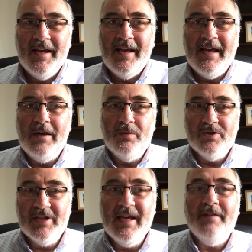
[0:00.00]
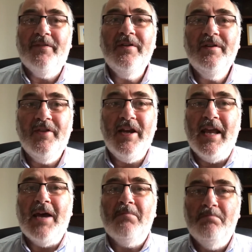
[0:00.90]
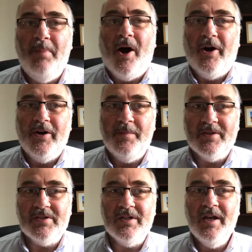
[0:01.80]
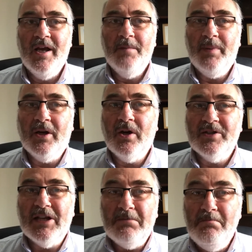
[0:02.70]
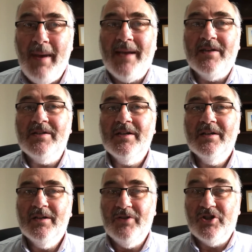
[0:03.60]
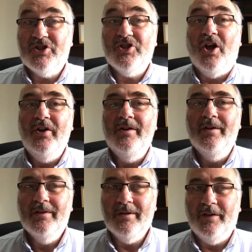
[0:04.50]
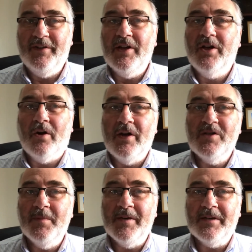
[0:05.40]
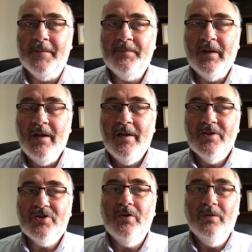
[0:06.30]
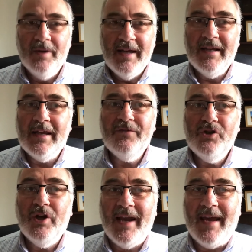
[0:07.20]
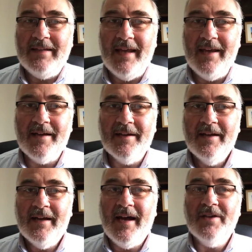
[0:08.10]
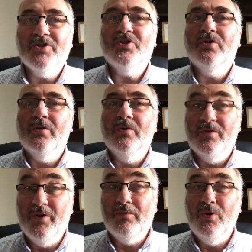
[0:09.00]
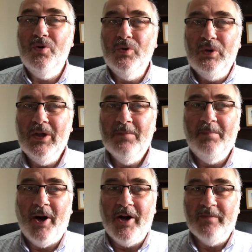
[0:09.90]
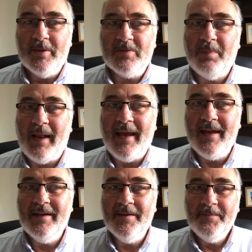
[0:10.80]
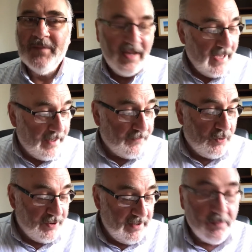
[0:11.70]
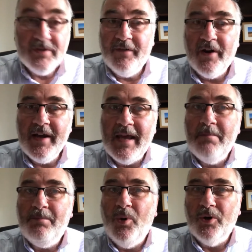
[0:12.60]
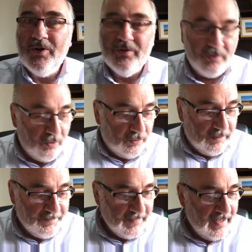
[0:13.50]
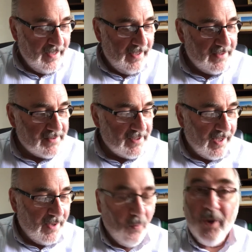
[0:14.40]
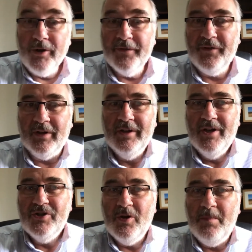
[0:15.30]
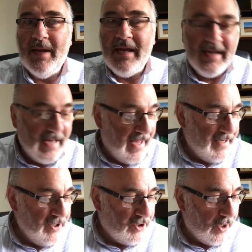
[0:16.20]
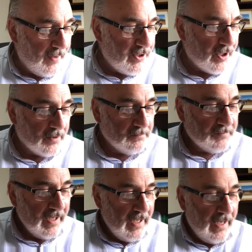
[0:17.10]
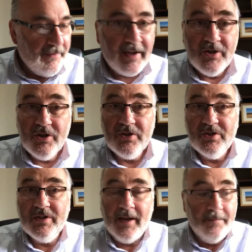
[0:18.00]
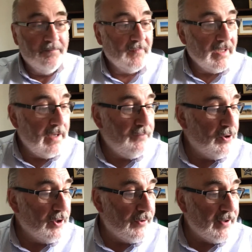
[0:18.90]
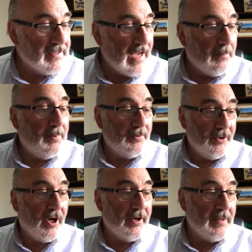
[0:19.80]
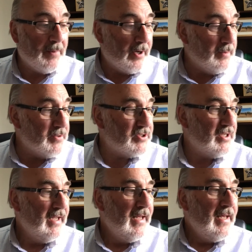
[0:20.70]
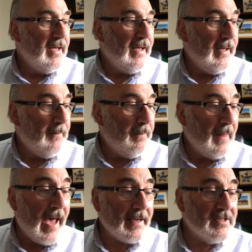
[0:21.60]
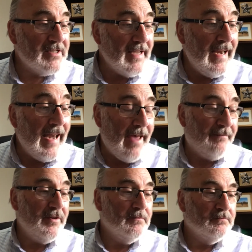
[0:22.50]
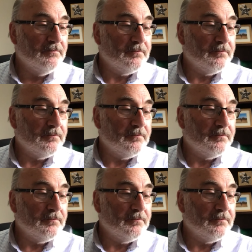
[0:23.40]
He was given the name Barnabas because it meant the son of encouragement. So it gives you an idea as to the role Barnabas played. And of course, it was a very important role. It's wonderful to be an encourager. If I can just give you another example regarding Barnabas, Acts 11.